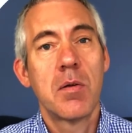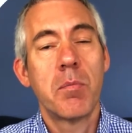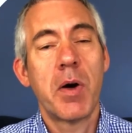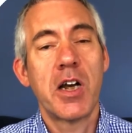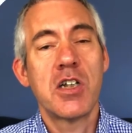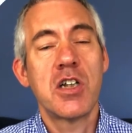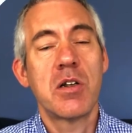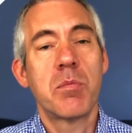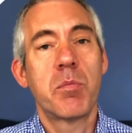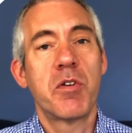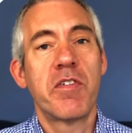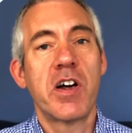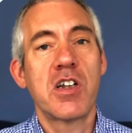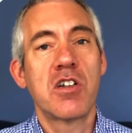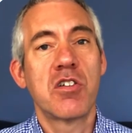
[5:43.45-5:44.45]
Managing
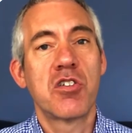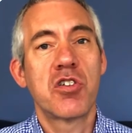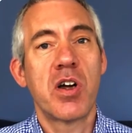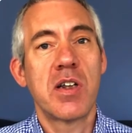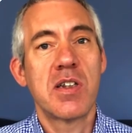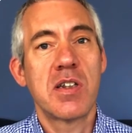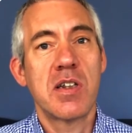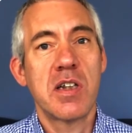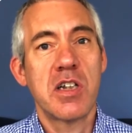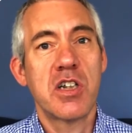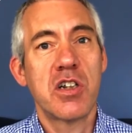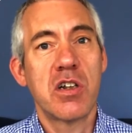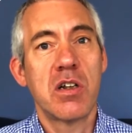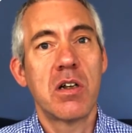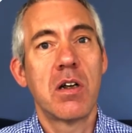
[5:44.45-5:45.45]
Professional
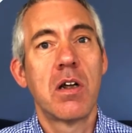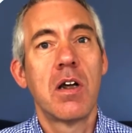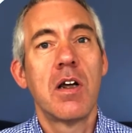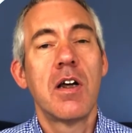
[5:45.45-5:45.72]
Transition